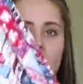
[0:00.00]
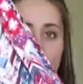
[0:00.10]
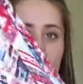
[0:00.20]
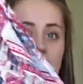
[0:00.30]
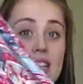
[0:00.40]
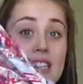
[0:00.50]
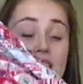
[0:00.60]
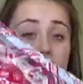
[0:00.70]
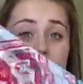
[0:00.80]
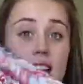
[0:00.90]
and it
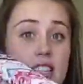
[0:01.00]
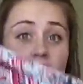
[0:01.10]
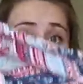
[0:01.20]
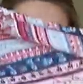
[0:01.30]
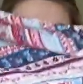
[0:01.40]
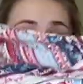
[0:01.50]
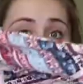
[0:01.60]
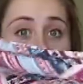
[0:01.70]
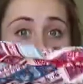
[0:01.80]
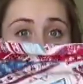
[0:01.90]
is not a
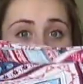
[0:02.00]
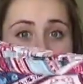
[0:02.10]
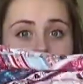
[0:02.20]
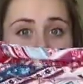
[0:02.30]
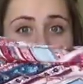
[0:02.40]
maternity dress.